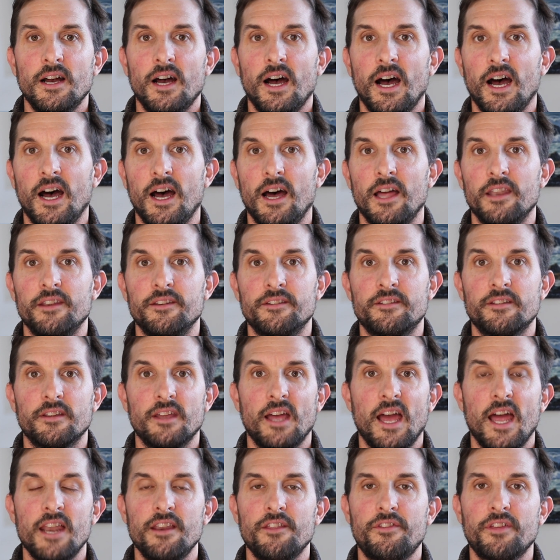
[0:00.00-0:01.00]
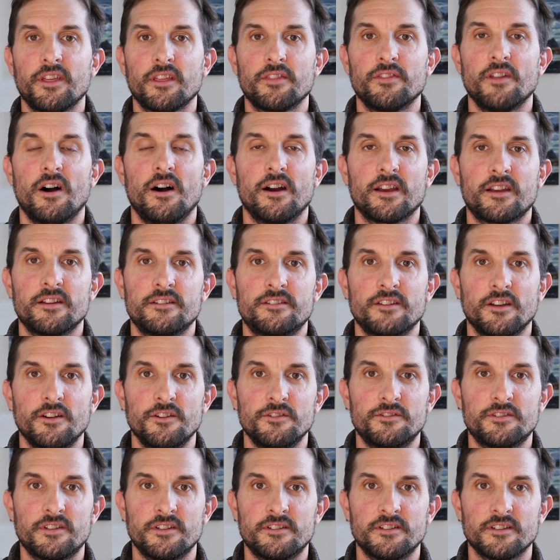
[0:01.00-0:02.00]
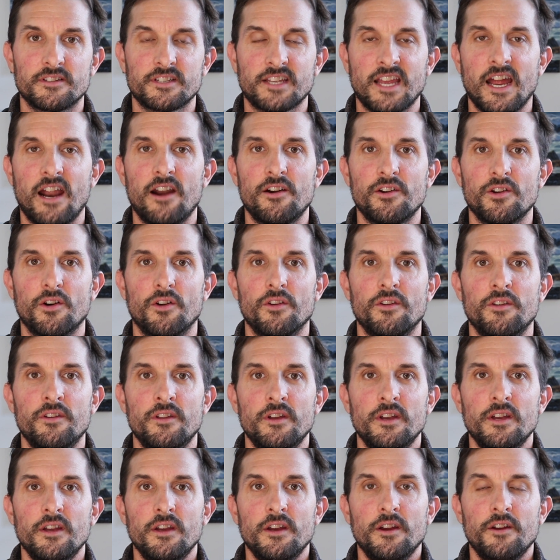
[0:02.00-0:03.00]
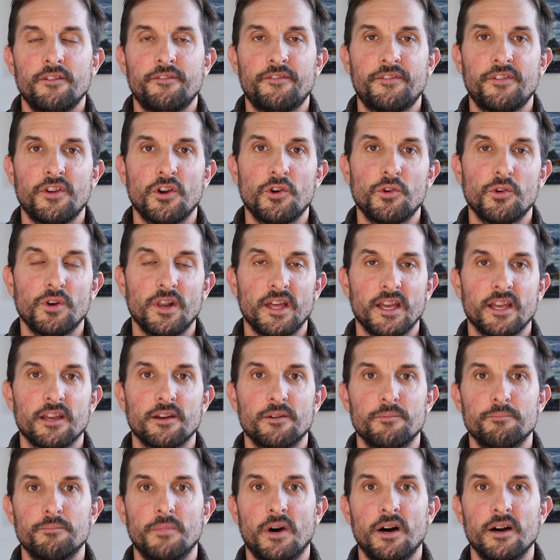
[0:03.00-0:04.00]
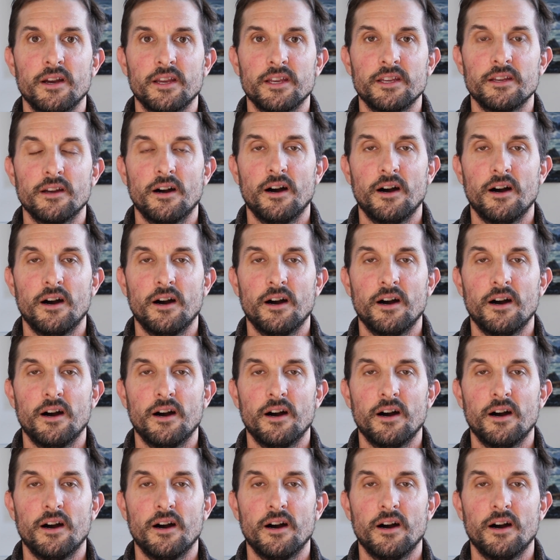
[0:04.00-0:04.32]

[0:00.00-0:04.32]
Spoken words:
and anything that I could do to just carry on fueling my